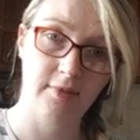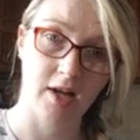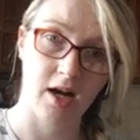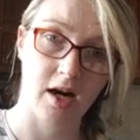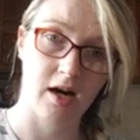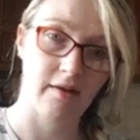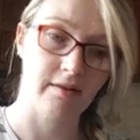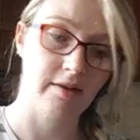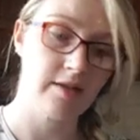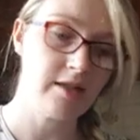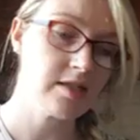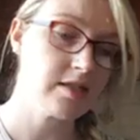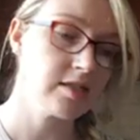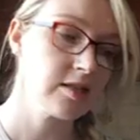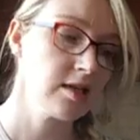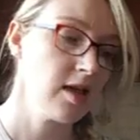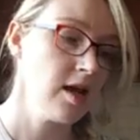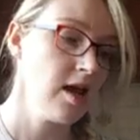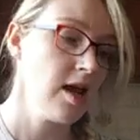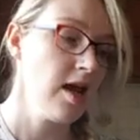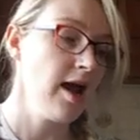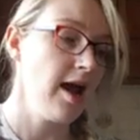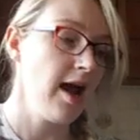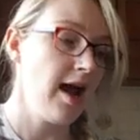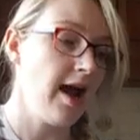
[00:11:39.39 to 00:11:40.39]
All right,
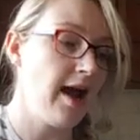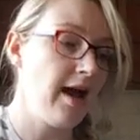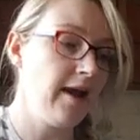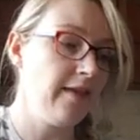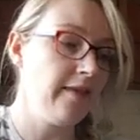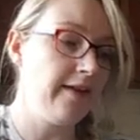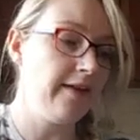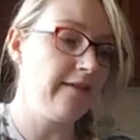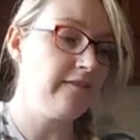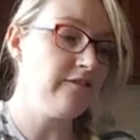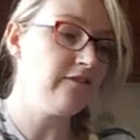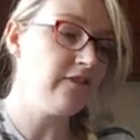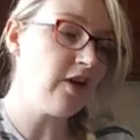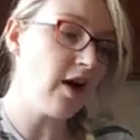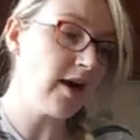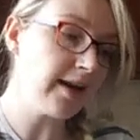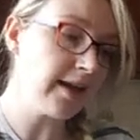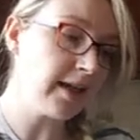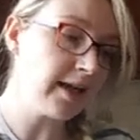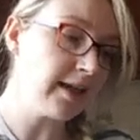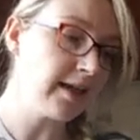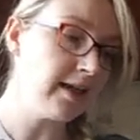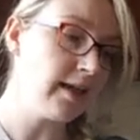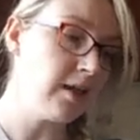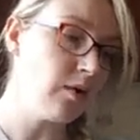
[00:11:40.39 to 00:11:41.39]
and then
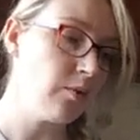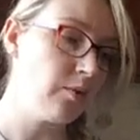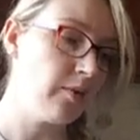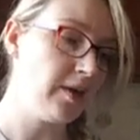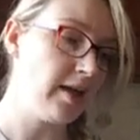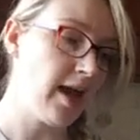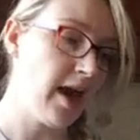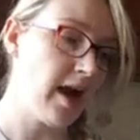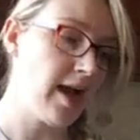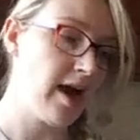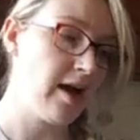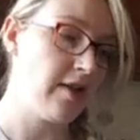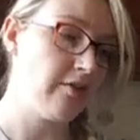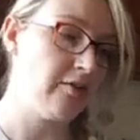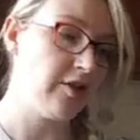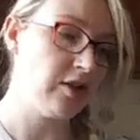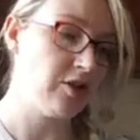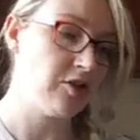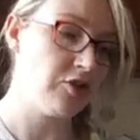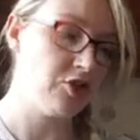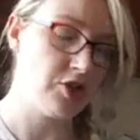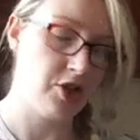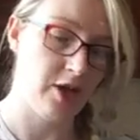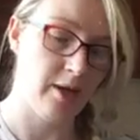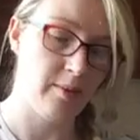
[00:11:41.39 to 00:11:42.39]
finally we have
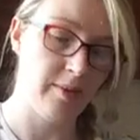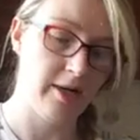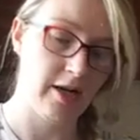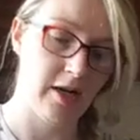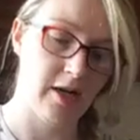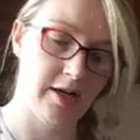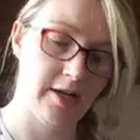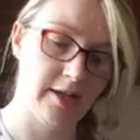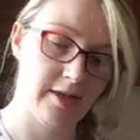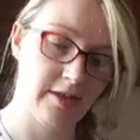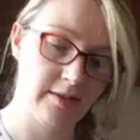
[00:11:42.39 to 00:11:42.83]
Gemini.